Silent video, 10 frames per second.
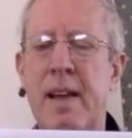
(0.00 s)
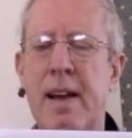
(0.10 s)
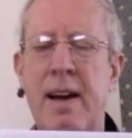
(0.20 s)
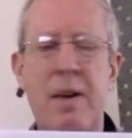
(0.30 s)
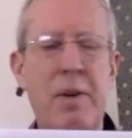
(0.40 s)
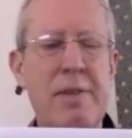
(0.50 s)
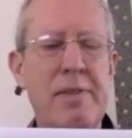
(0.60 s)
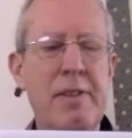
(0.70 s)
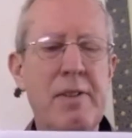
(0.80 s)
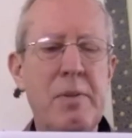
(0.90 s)

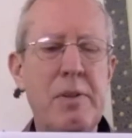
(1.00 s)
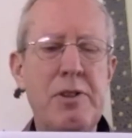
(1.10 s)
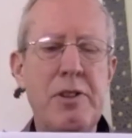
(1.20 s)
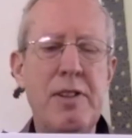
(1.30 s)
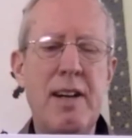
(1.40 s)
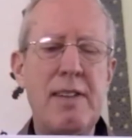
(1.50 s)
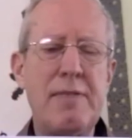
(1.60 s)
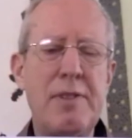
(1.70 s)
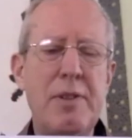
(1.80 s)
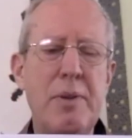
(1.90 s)
However, we should not
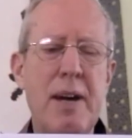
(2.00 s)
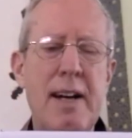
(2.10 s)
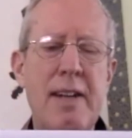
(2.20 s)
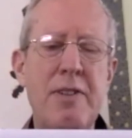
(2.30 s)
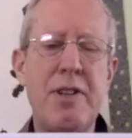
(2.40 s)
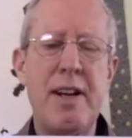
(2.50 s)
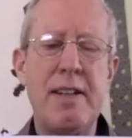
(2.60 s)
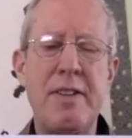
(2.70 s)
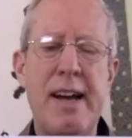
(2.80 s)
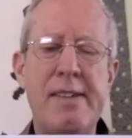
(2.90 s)
view ash
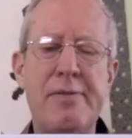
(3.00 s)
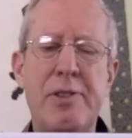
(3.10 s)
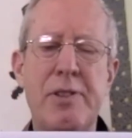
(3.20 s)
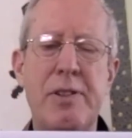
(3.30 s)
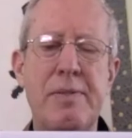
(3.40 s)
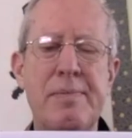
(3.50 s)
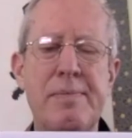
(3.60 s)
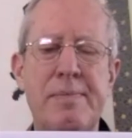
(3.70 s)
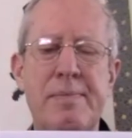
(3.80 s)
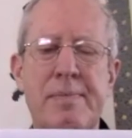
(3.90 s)
as after
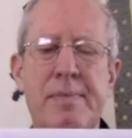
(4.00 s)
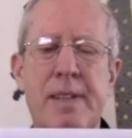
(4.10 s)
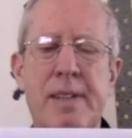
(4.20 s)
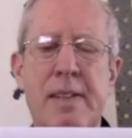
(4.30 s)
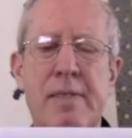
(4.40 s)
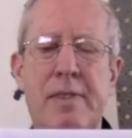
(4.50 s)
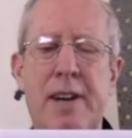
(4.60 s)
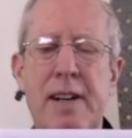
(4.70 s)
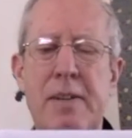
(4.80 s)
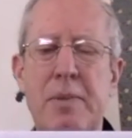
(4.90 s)
and
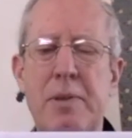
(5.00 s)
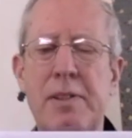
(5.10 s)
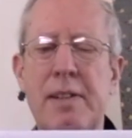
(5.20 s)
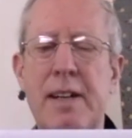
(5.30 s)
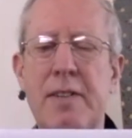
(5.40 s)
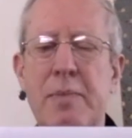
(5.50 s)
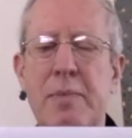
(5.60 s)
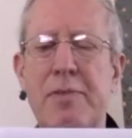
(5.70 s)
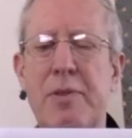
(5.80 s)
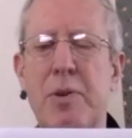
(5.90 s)
firewood as
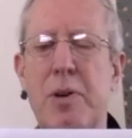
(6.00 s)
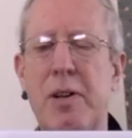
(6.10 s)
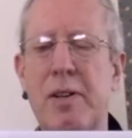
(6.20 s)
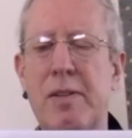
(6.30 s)
before.